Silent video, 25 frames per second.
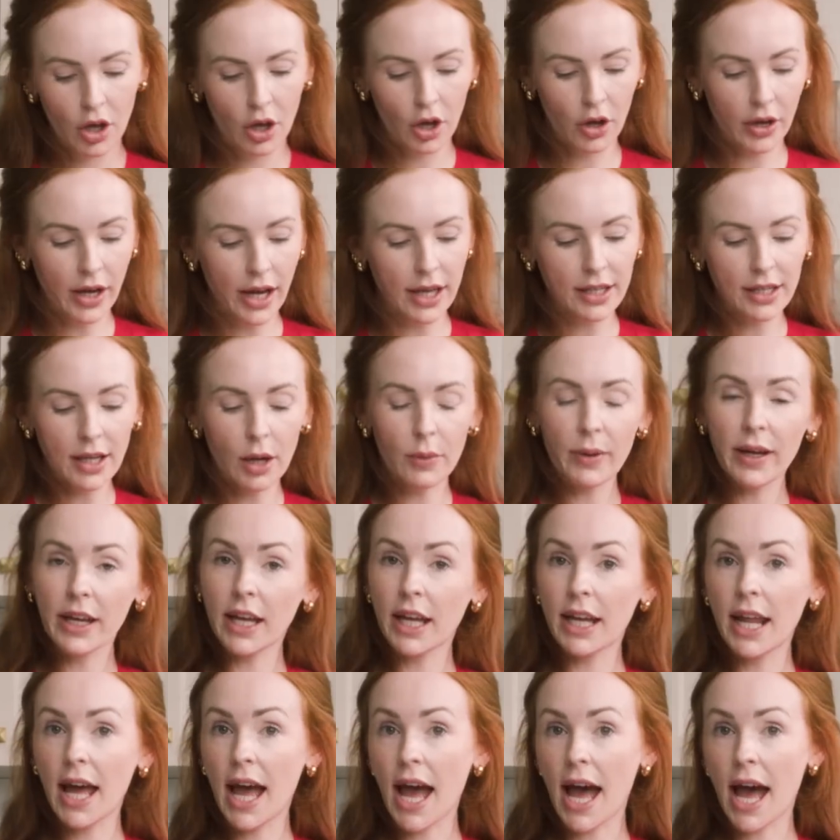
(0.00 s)
Okay, now we're
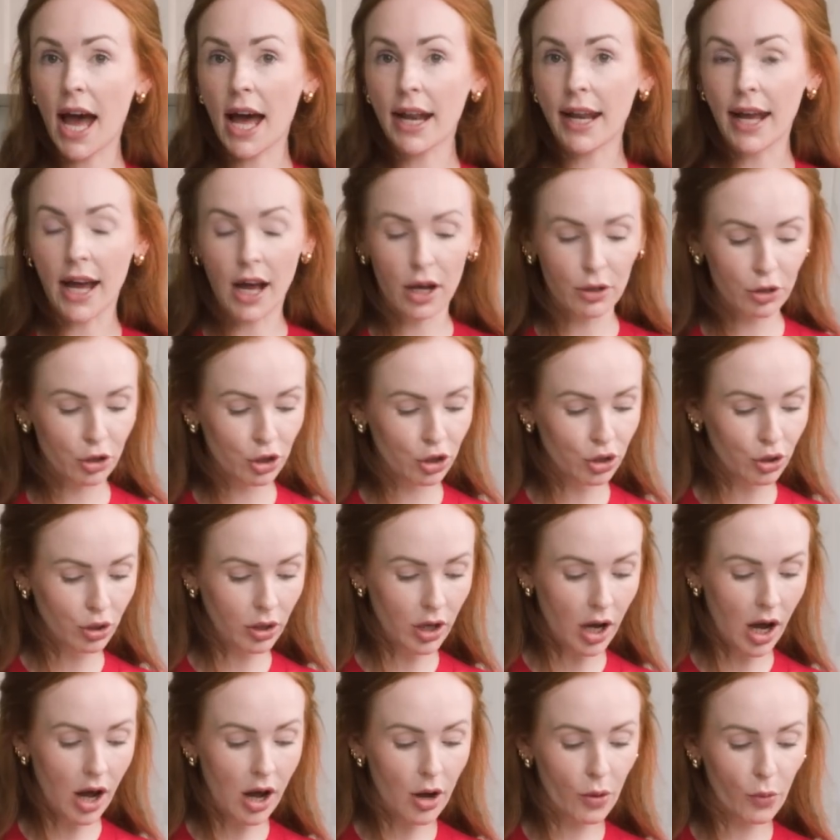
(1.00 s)
gonna add our
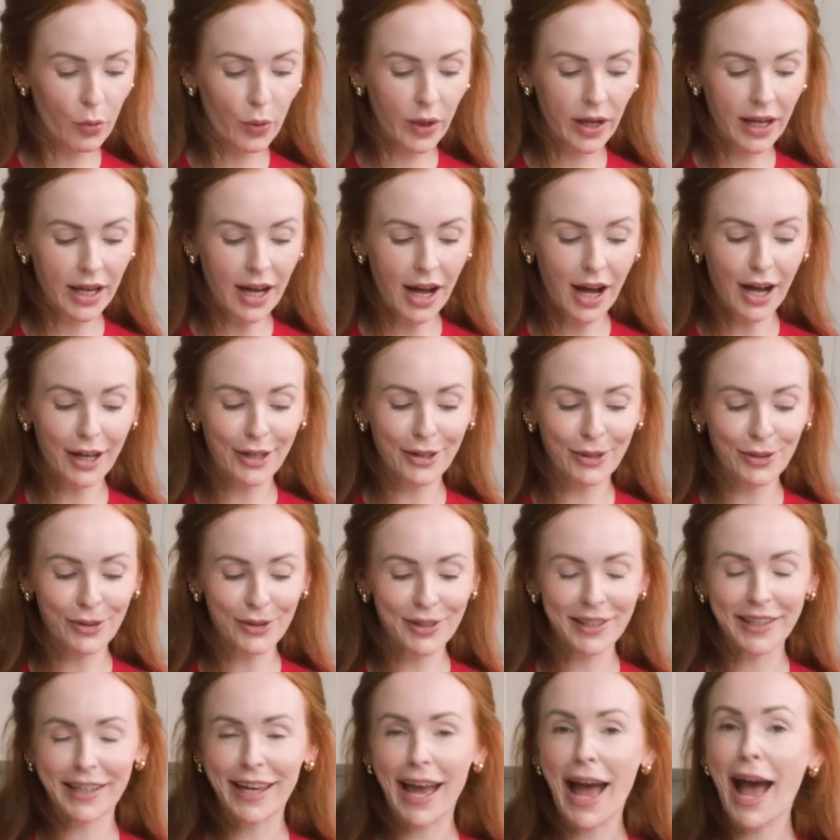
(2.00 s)
sugar. We are
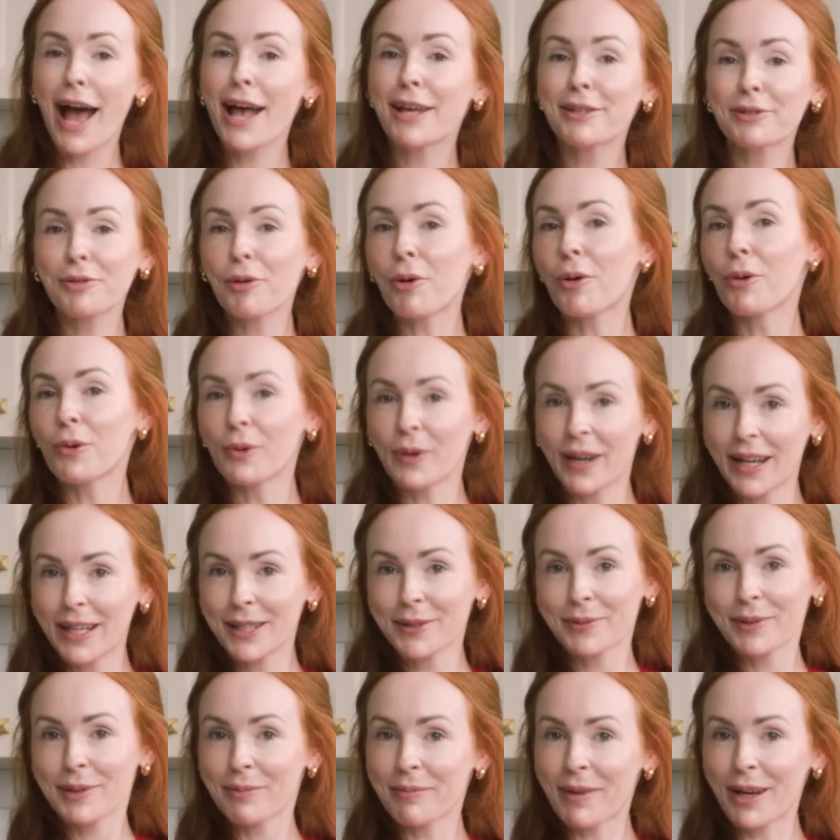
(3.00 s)
using, as
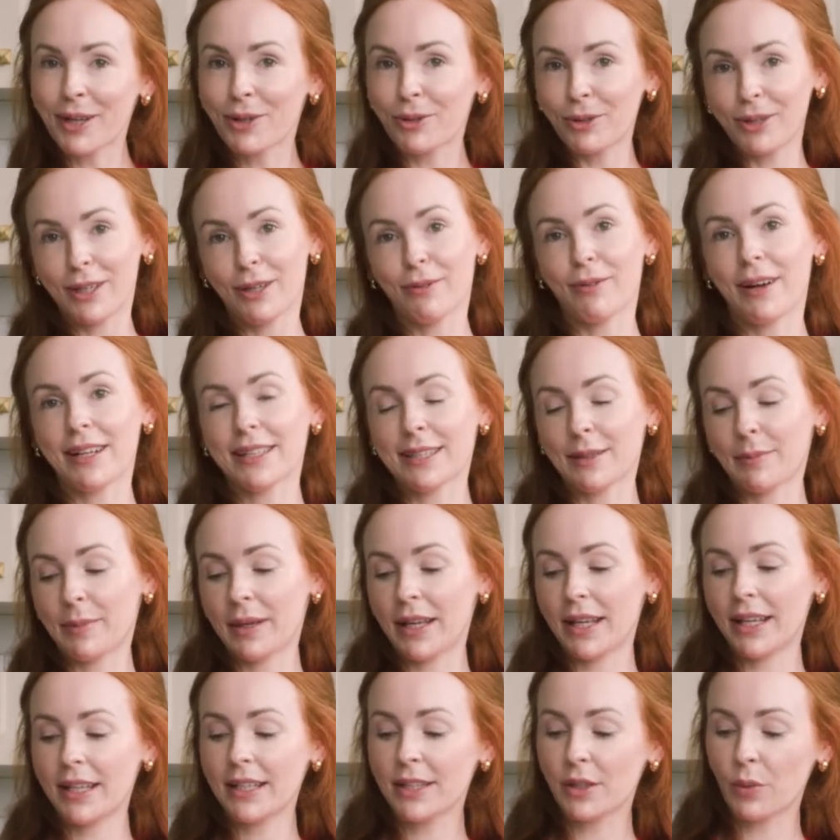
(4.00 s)
always with my cookie
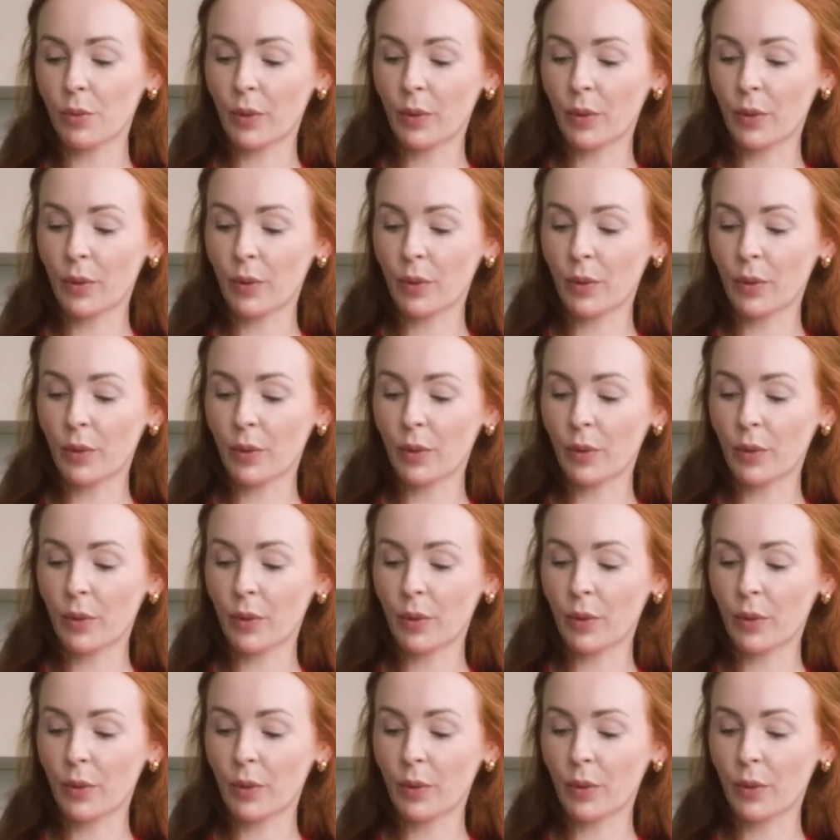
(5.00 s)
recipes,